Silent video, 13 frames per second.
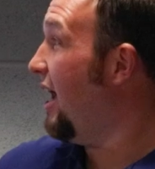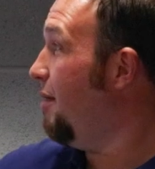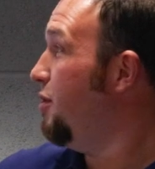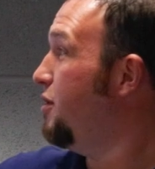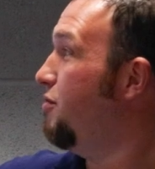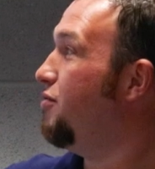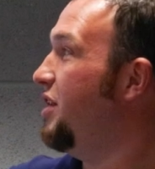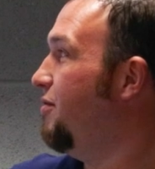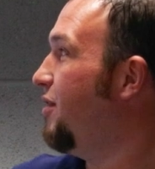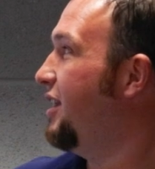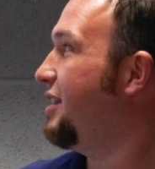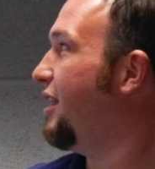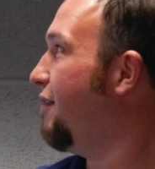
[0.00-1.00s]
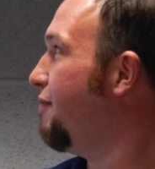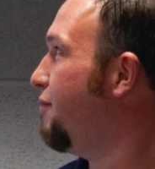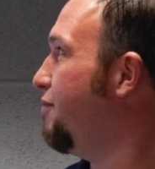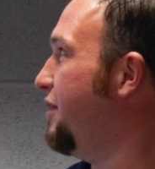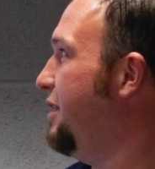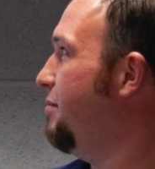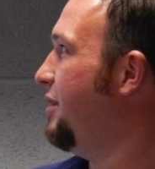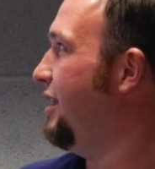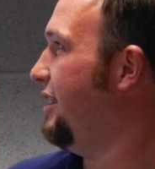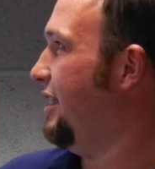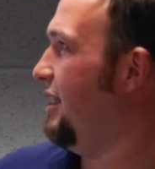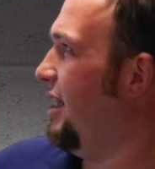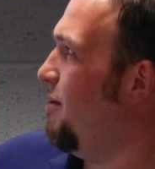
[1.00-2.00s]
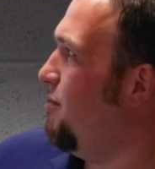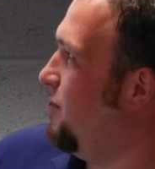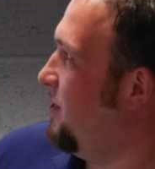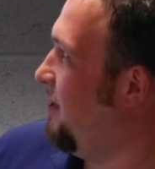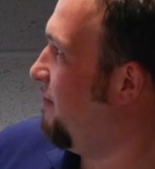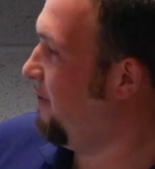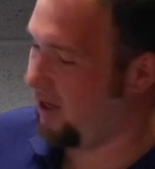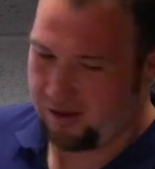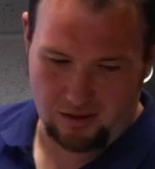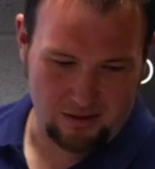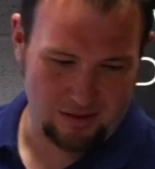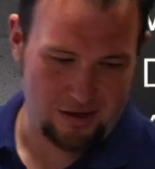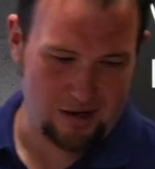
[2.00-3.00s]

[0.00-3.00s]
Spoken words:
I'm going to rewrite that for readability. That was difficult.